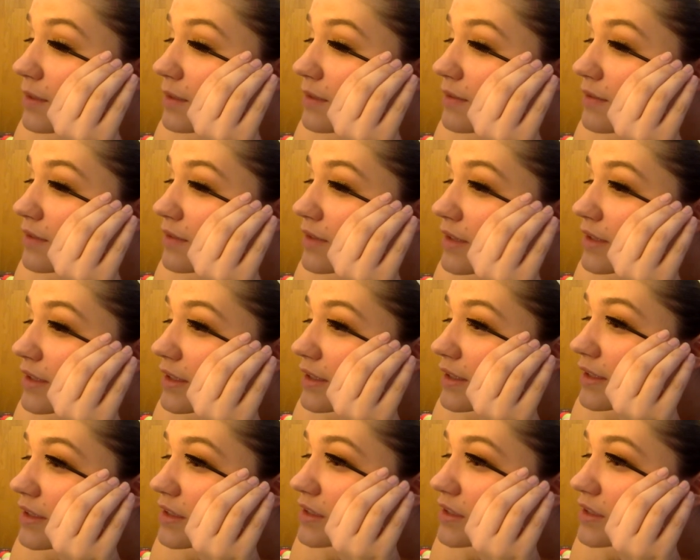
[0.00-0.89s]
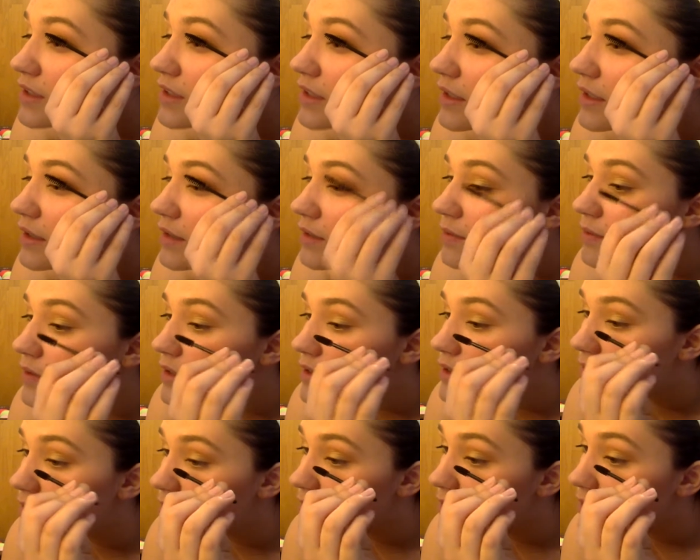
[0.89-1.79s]
before your eyeshadow, because
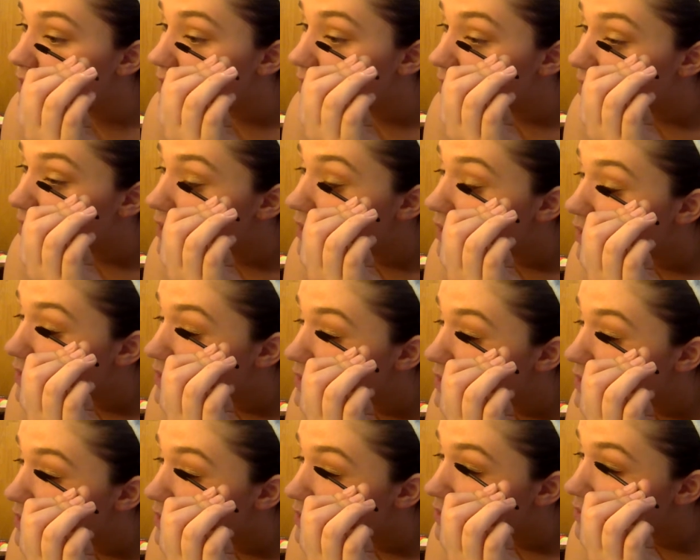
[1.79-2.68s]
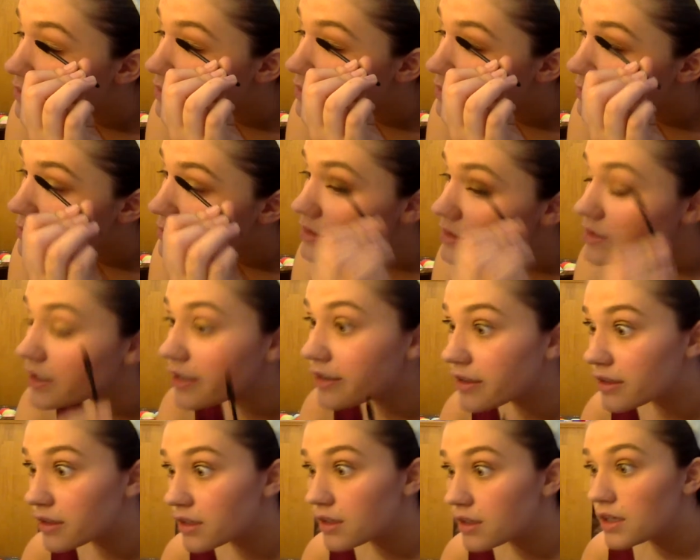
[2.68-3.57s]
then you get eyeshadow on your
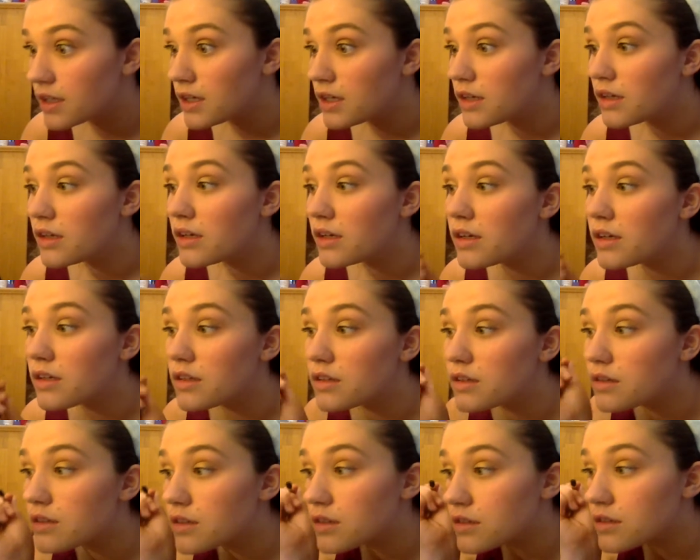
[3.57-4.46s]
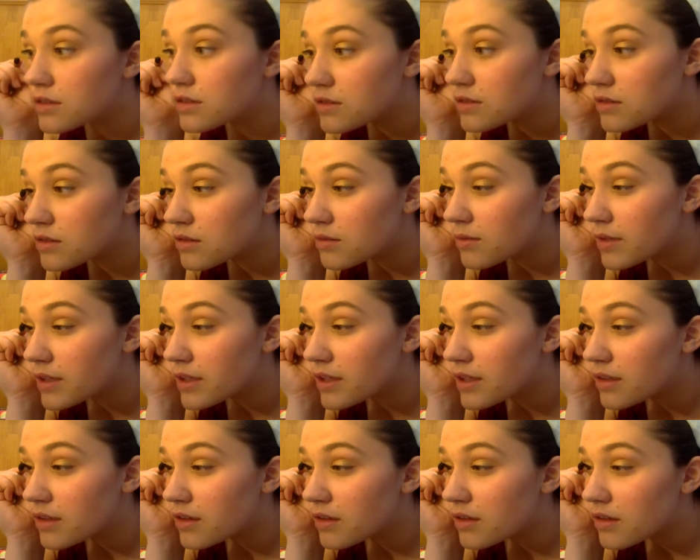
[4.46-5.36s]
mascara. And there's no way
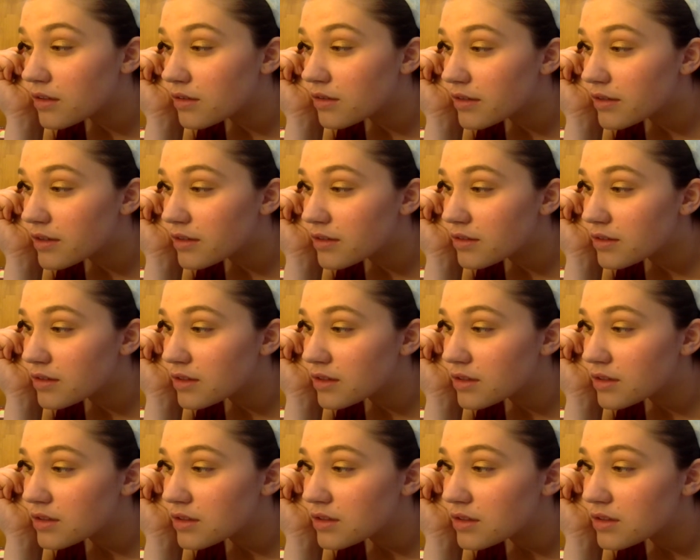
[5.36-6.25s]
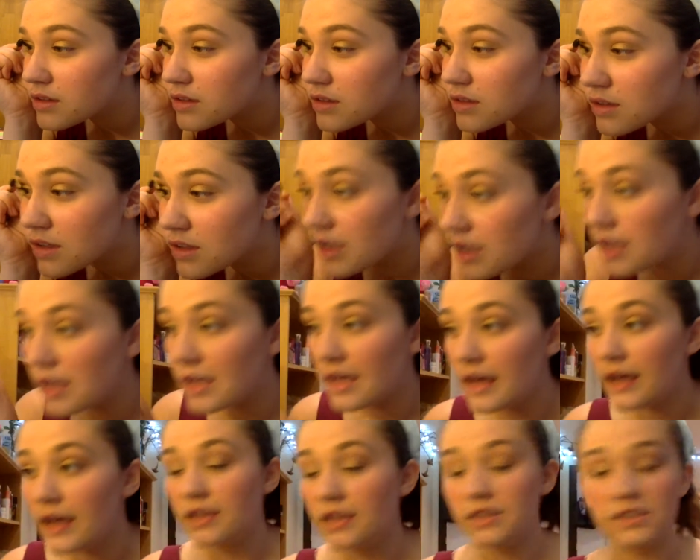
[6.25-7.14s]
around this.
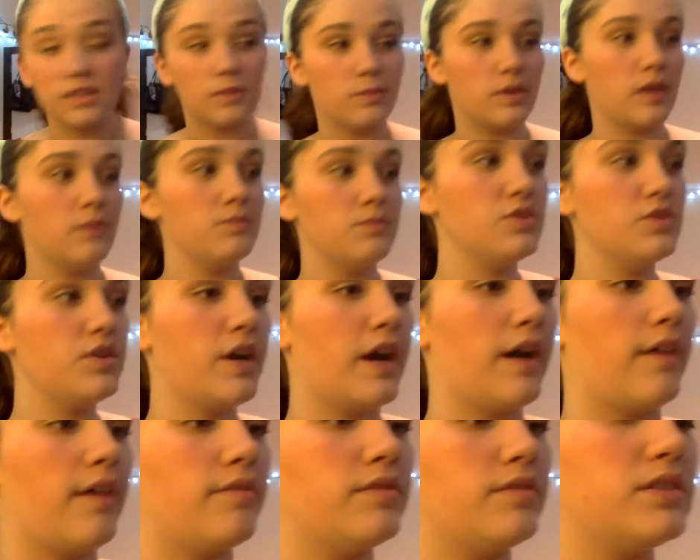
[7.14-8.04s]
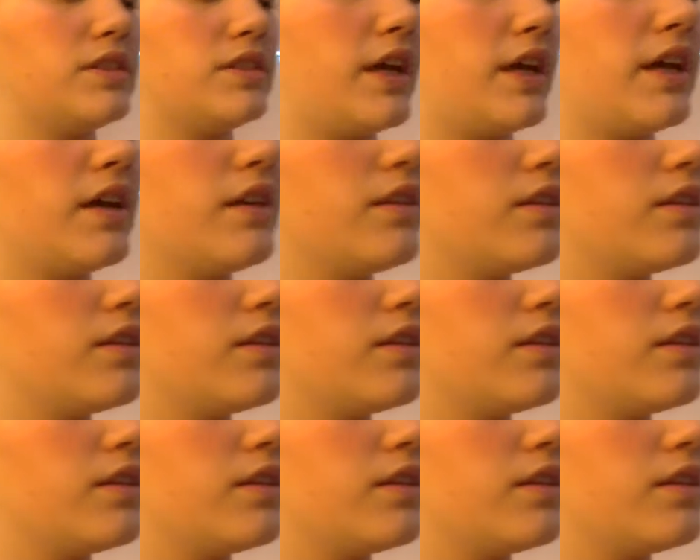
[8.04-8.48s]
Sometimes you have to take